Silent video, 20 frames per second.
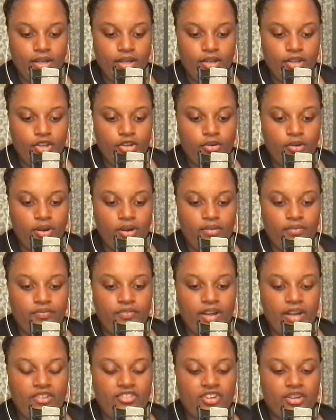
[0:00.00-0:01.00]
You are in
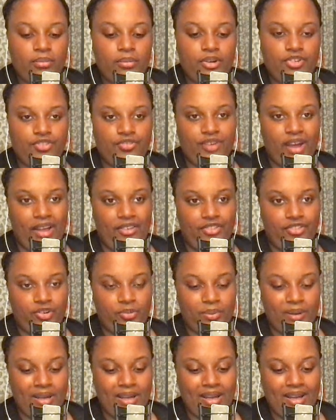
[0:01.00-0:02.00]
fact a much vaster
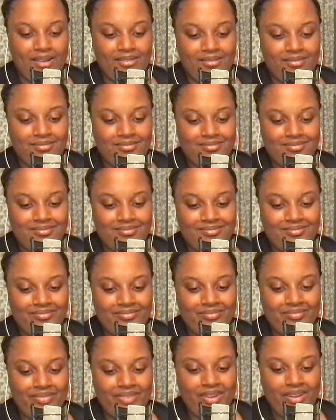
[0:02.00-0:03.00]
being.
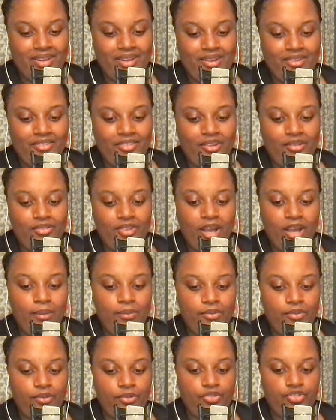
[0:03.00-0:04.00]
Sometimes
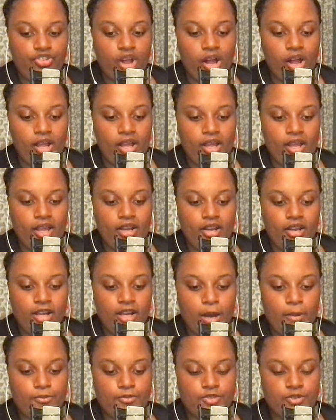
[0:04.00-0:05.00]
this is shocking and
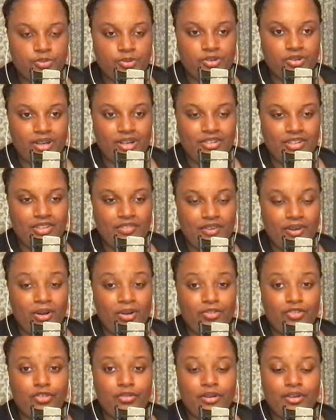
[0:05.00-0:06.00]
uncomfortable and
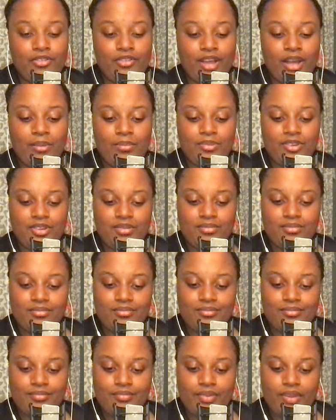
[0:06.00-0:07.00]
difficult to accept.
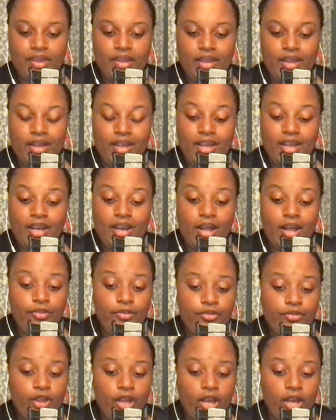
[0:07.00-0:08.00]
At other
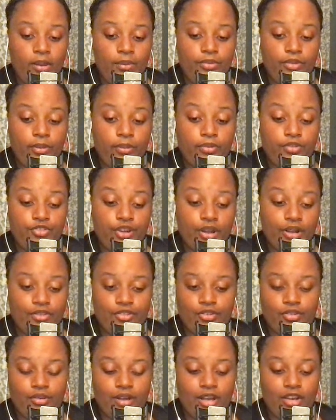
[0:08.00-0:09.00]
times it was
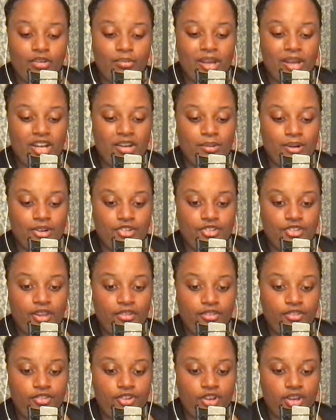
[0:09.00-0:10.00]
gentle and made much
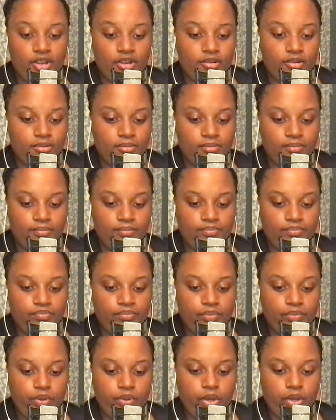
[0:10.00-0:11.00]
sense to you.
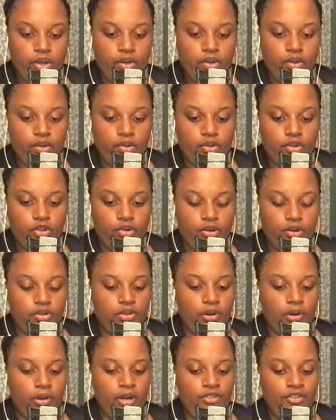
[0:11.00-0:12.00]
You are
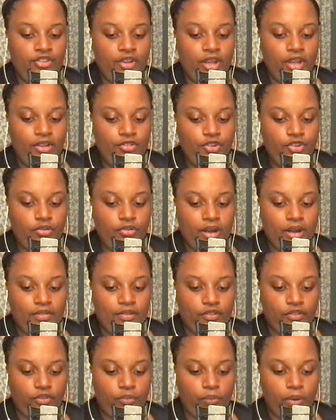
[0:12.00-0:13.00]
learning to integrate
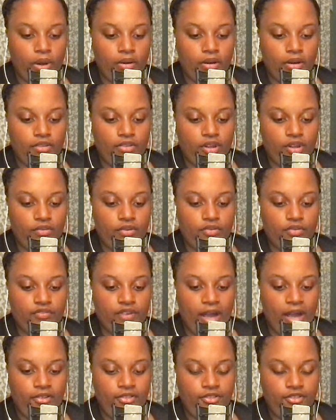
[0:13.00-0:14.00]
this awareness of your
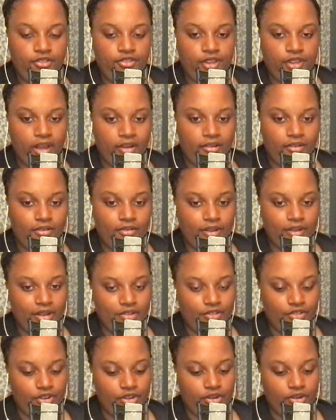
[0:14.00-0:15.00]
vast self
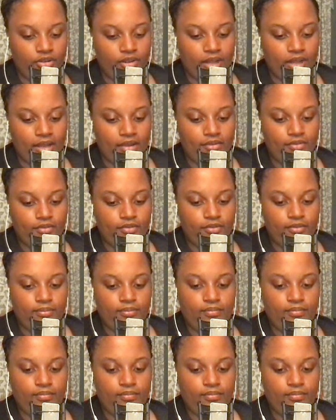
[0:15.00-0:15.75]
into your life.